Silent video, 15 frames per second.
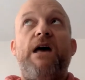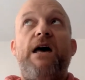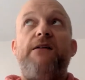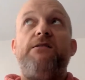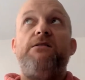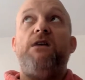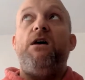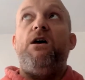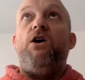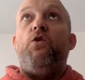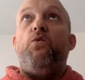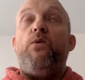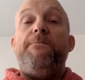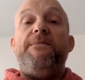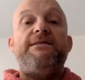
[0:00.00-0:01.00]
And
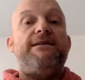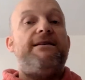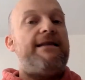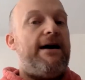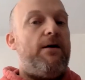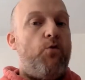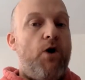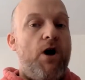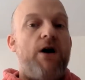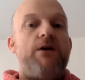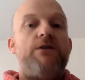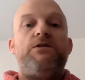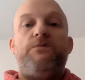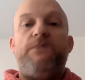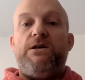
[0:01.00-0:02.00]
we're missing that at
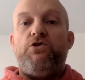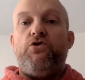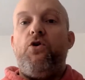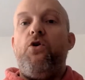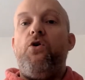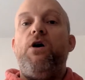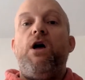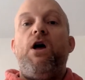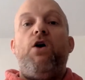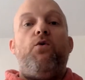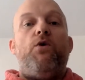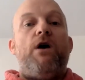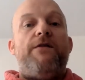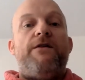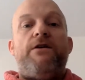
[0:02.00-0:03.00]
work, to be sure.
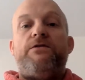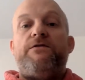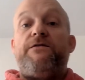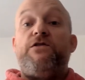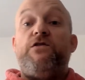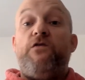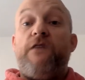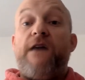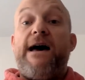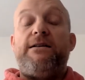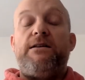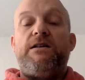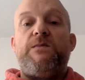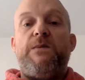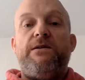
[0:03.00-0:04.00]
Those of us who've
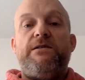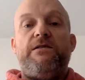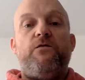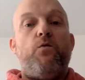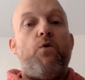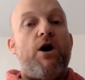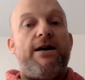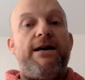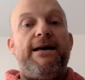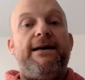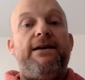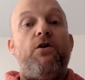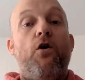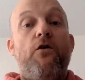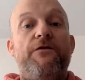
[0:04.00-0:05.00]
had experiences working
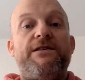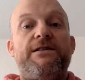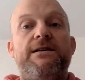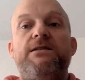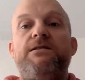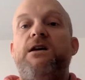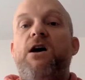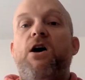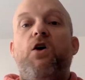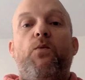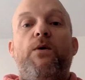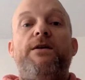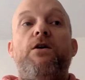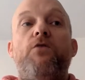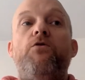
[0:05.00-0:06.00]
in offices,
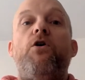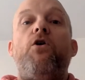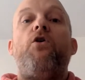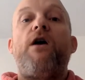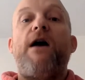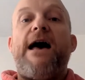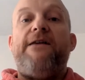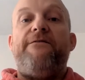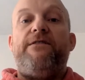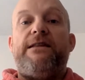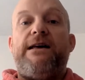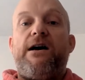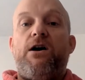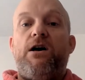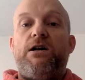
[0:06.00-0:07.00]
we're no longer having
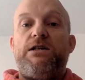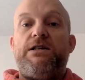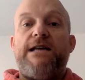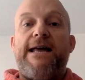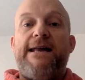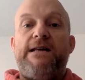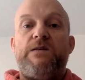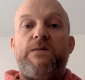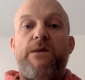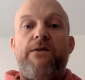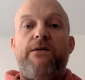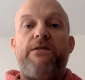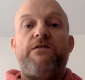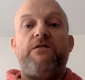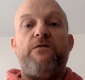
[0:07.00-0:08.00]
that kind of shared
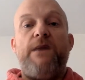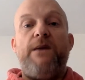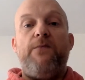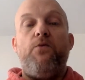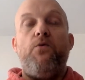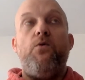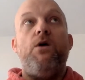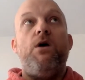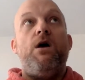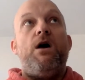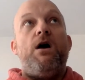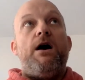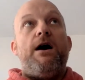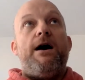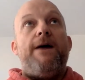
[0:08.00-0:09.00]
experience of people,
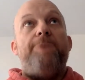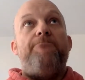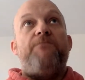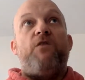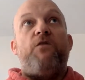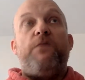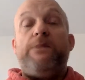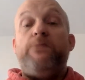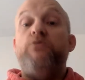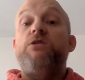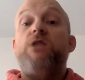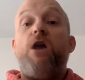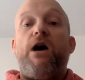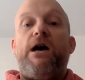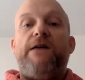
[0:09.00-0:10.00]
of
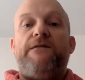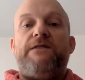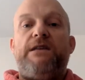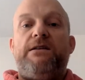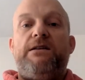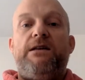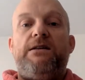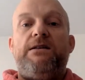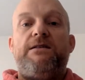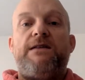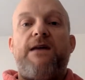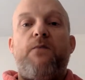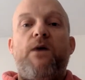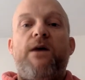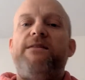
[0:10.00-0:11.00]
people's lives in the
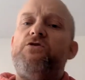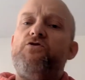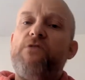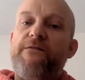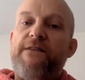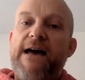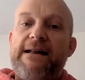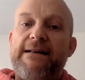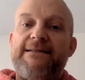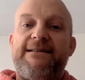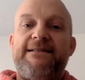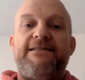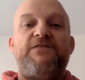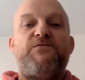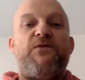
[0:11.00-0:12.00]
same way, in the
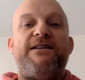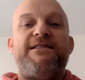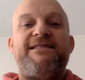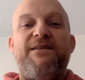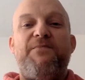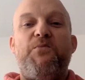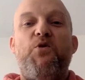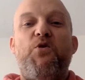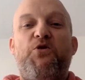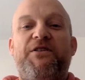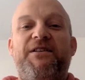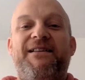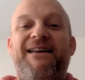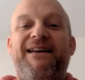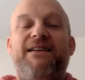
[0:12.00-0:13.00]
trivialities as well as the
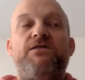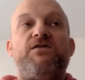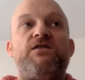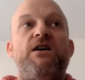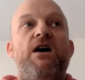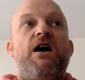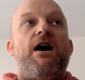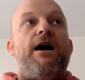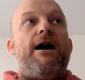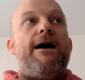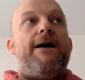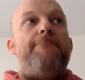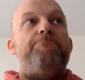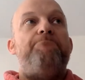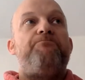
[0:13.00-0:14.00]
important things.
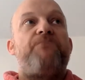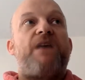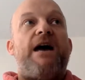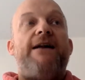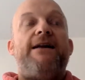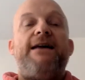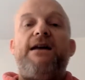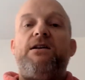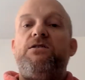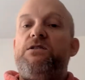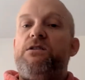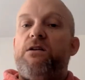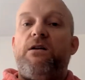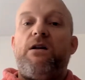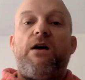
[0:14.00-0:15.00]
And again,
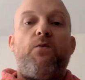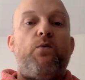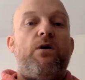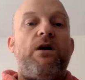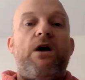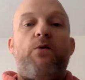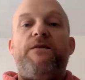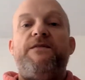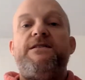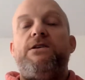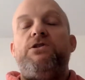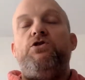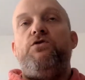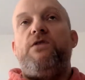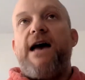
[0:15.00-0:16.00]
like we
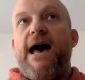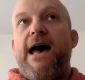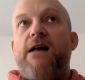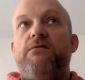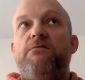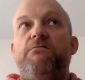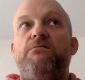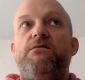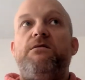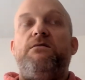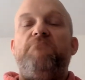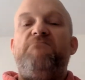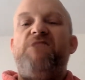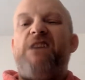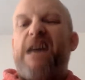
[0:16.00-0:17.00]
said, you can
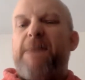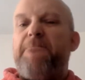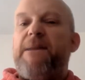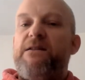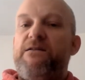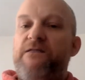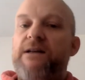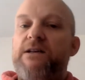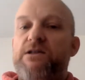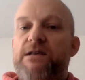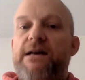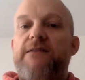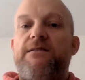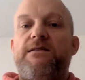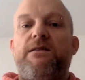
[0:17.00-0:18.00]
manufacture
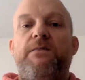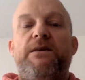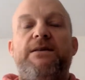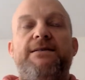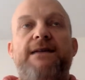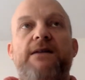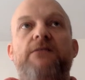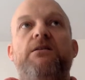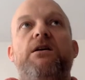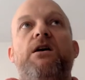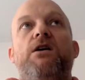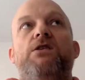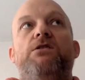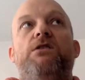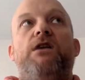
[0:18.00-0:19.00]
that to some extent,
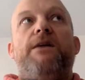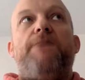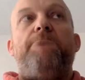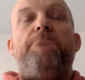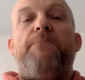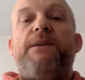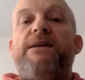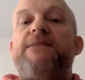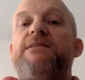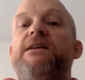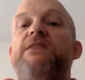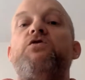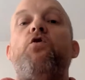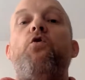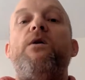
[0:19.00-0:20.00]
but
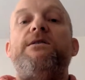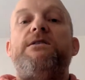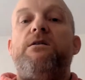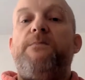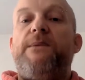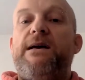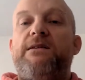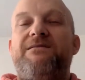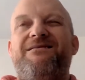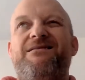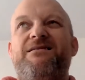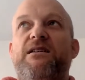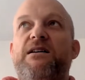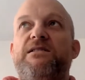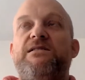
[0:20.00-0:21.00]
it's always going to be a
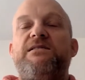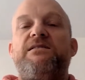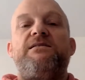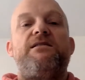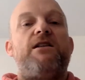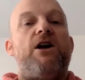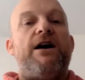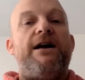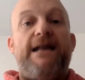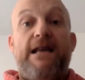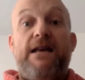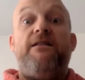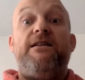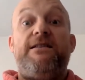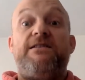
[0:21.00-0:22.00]

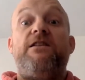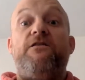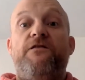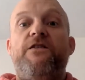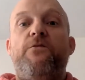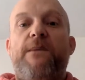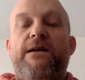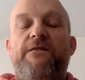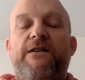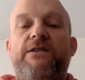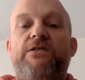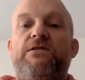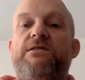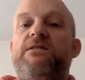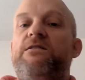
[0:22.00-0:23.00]
slightly, it's going to feel
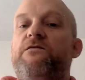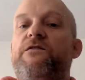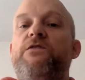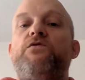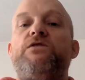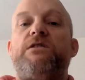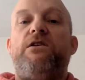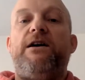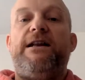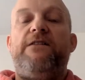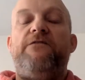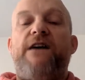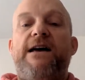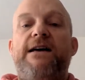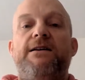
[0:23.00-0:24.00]
manufactured, it's going to feel
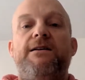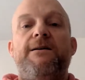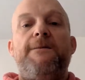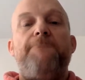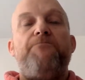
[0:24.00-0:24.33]
slightly fake,